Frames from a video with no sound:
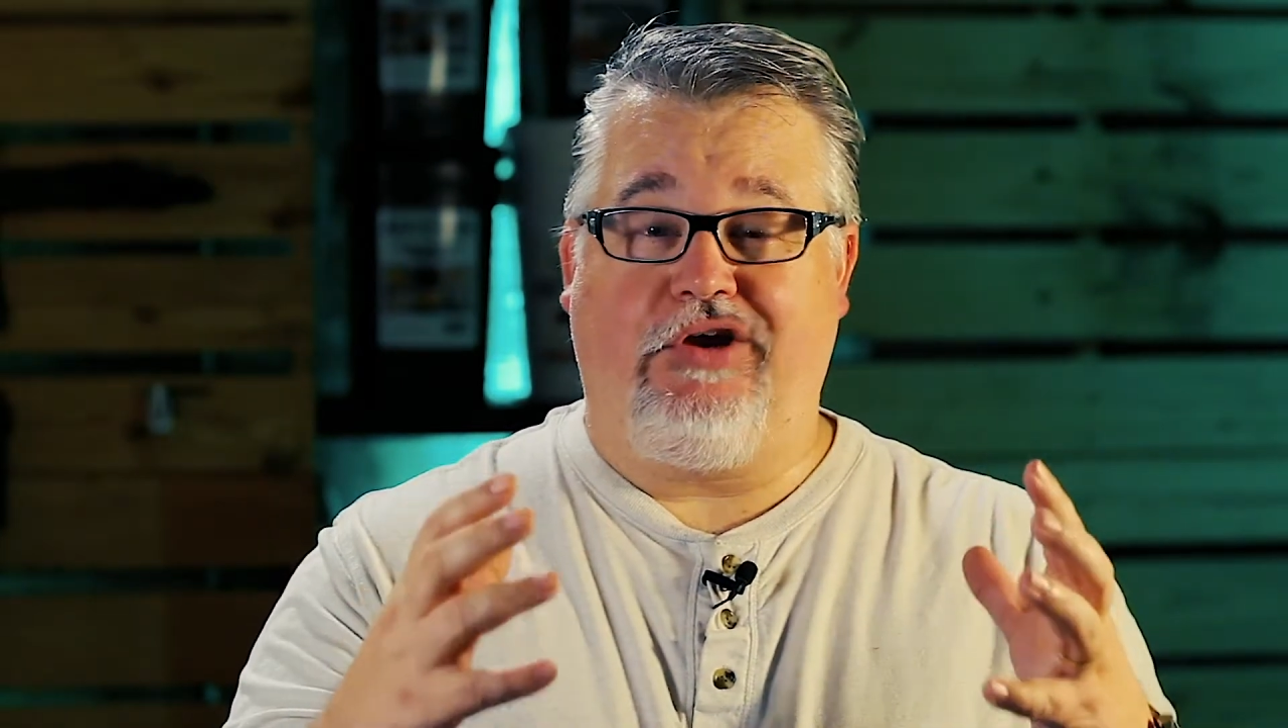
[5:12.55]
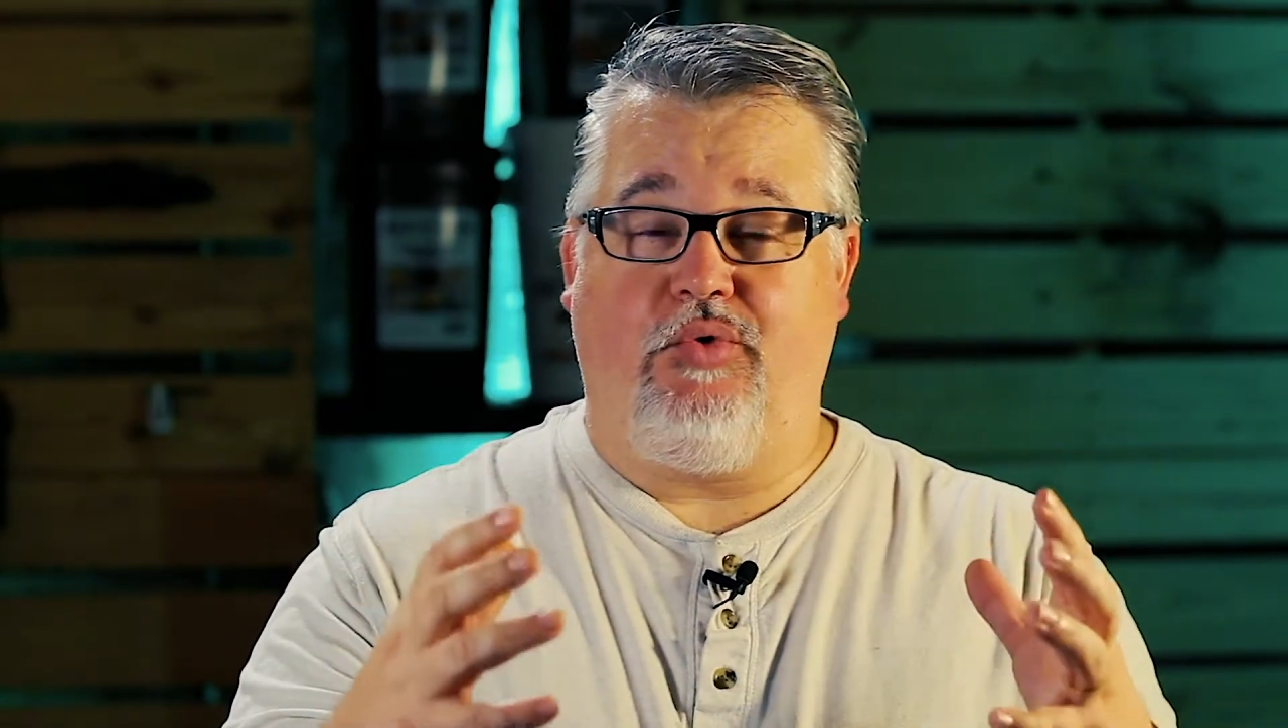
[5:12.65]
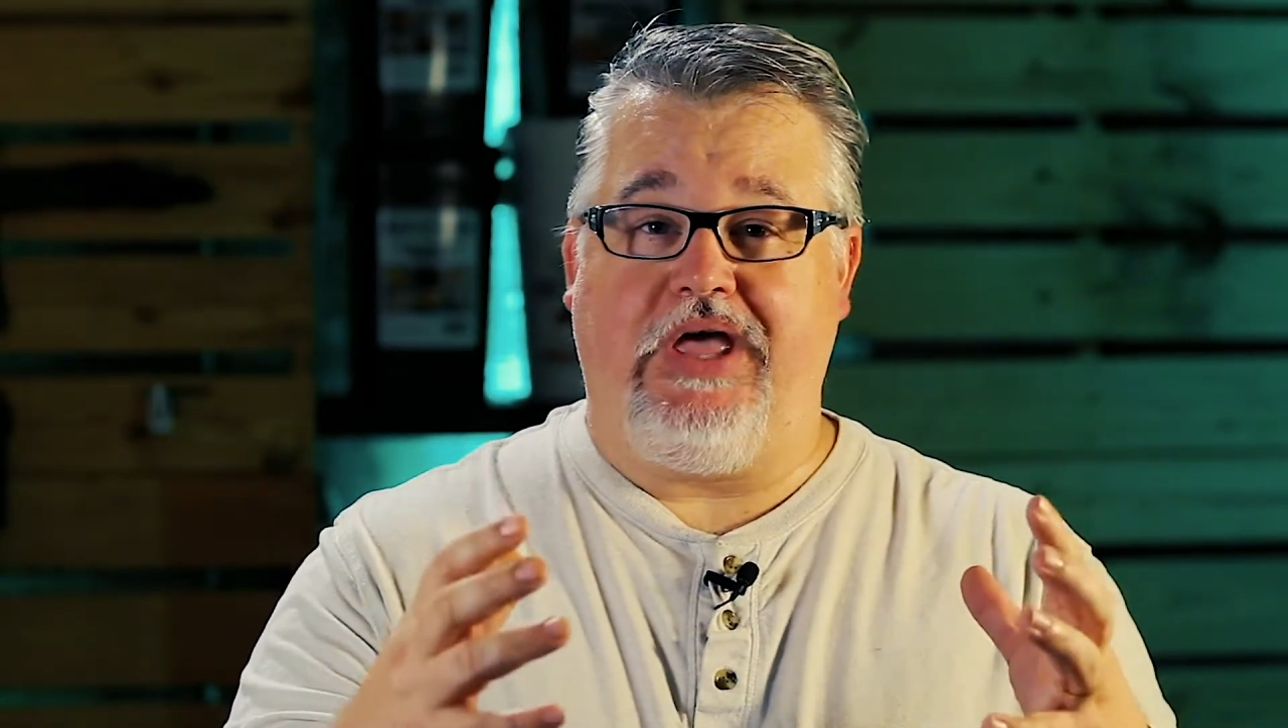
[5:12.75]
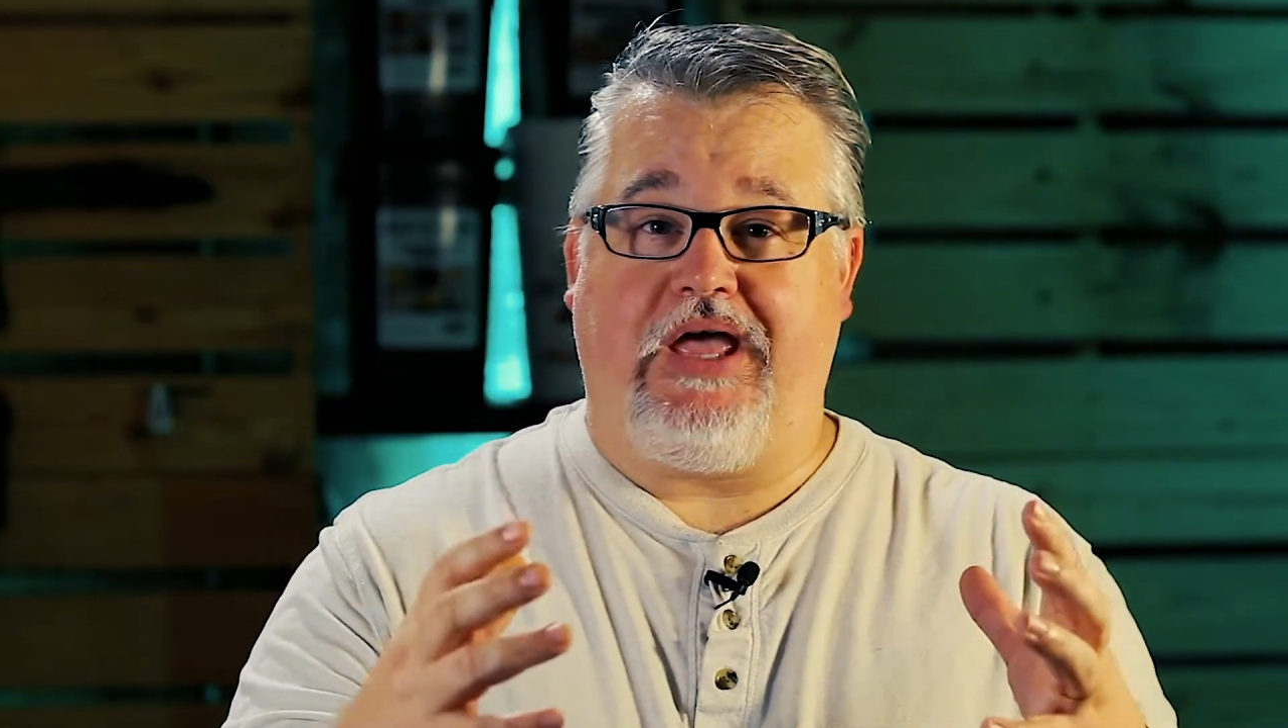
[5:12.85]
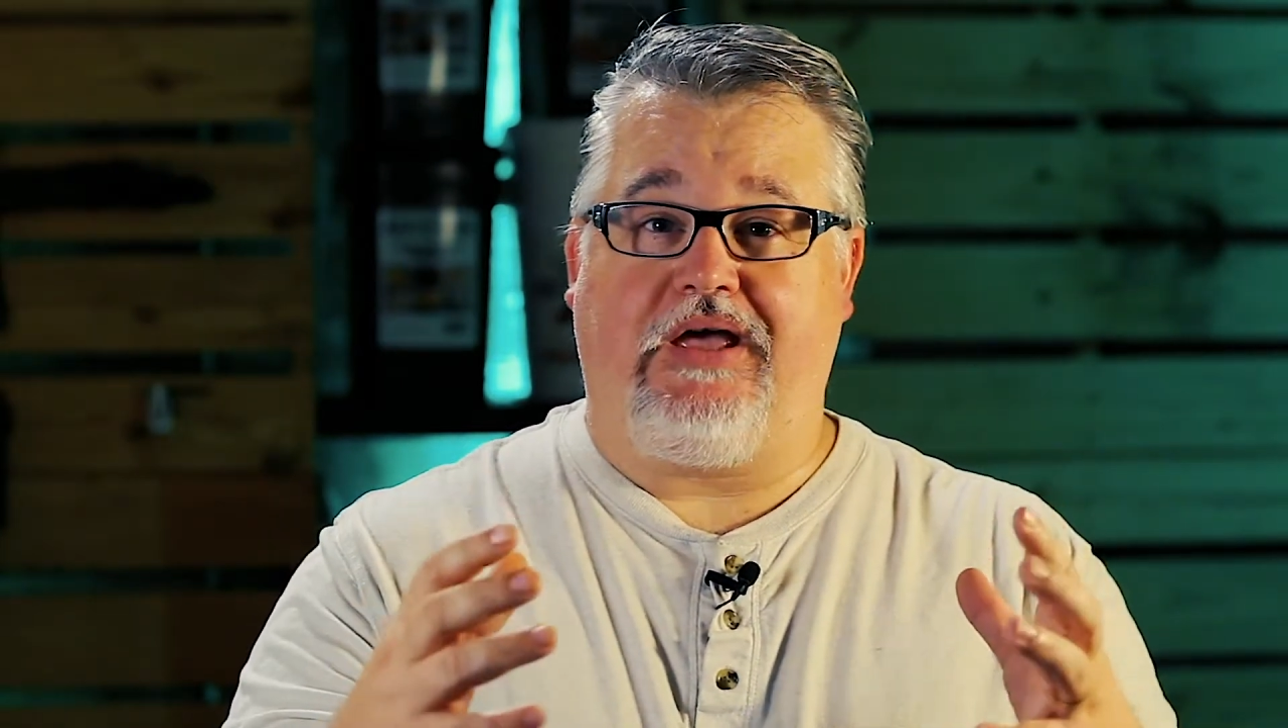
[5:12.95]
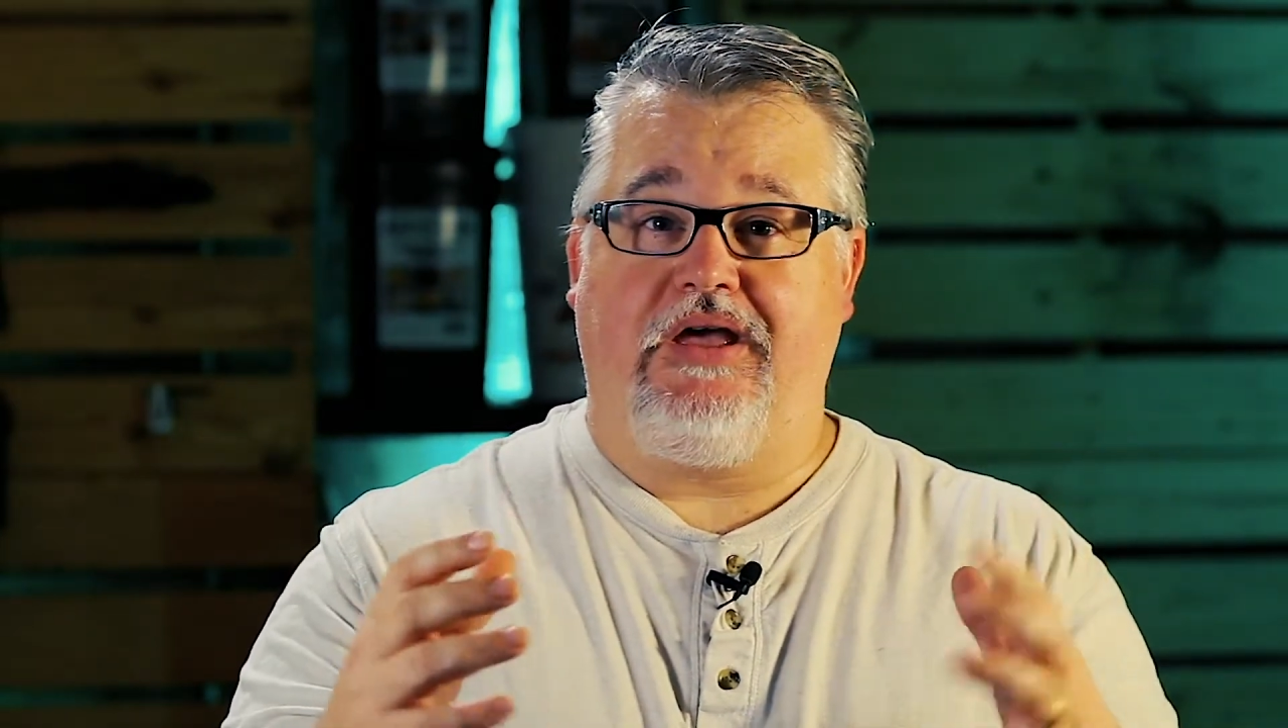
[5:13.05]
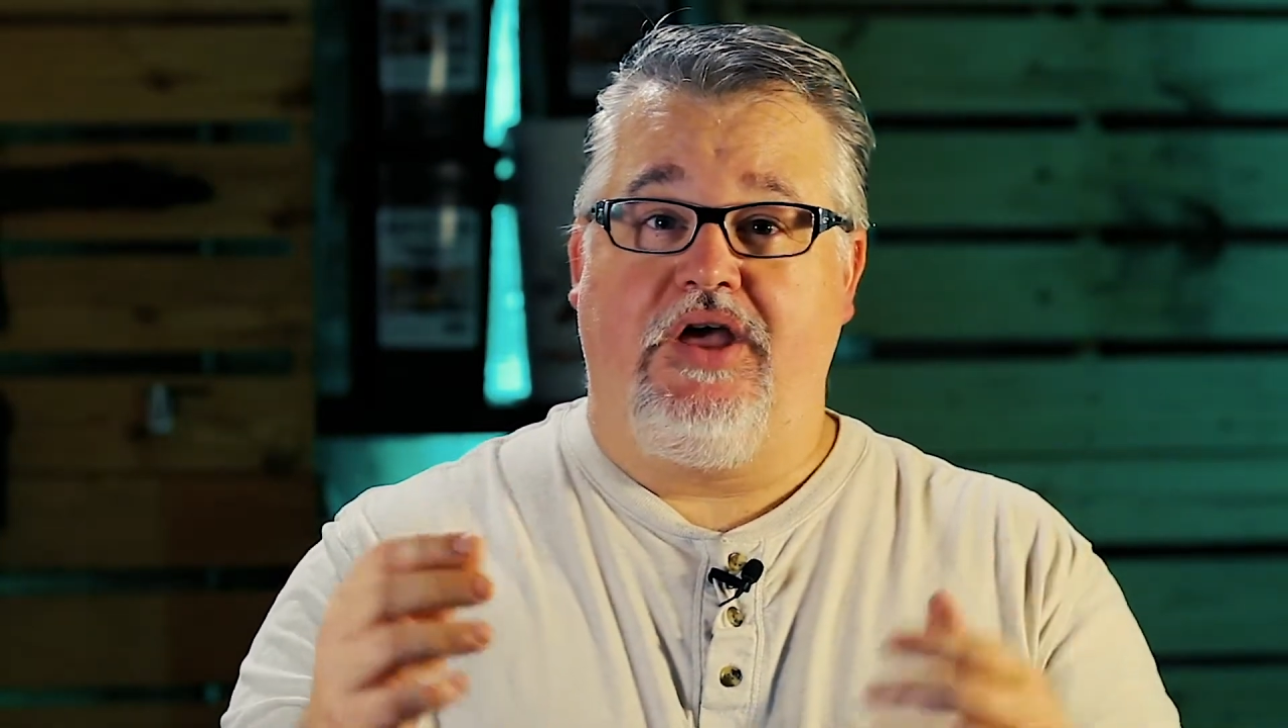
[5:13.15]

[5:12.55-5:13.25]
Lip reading: quick.